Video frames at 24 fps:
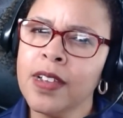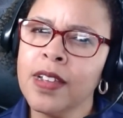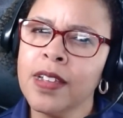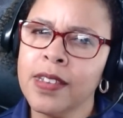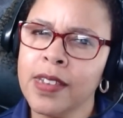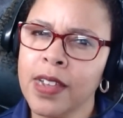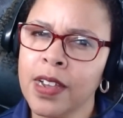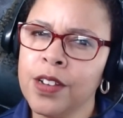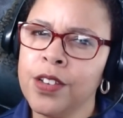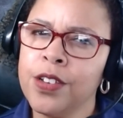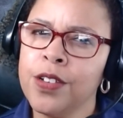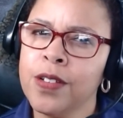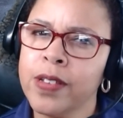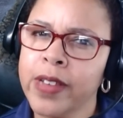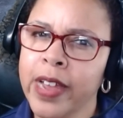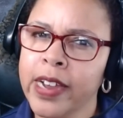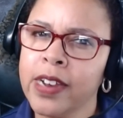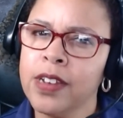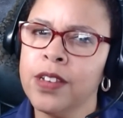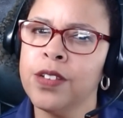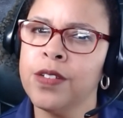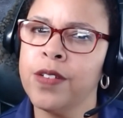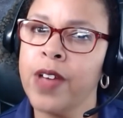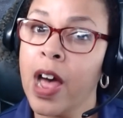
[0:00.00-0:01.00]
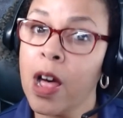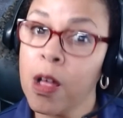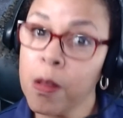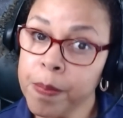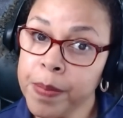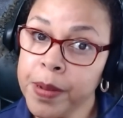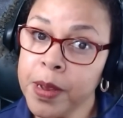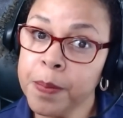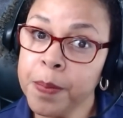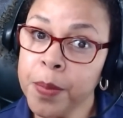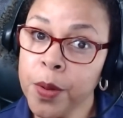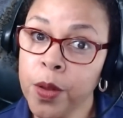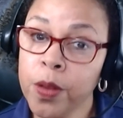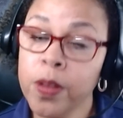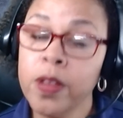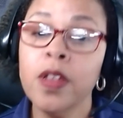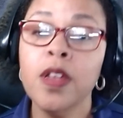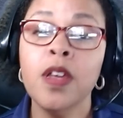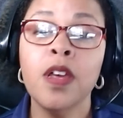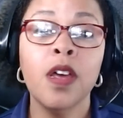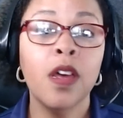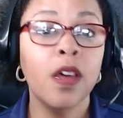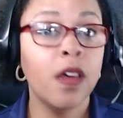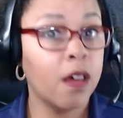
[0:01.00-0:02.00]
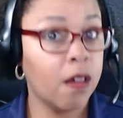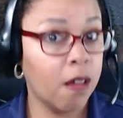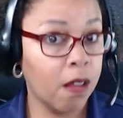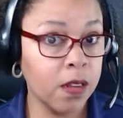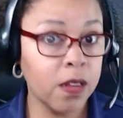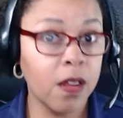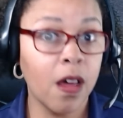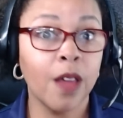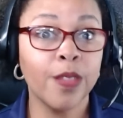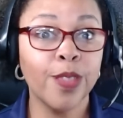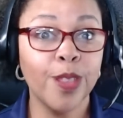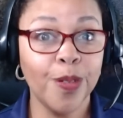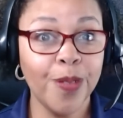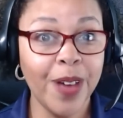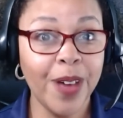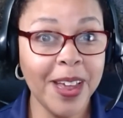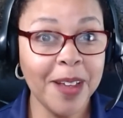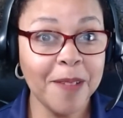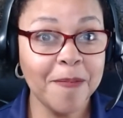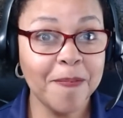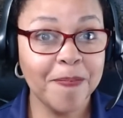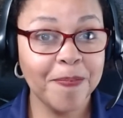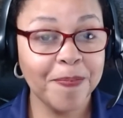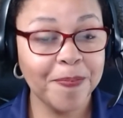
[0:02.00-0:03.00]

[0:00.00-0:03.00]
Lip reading: because I do like to help people along the way.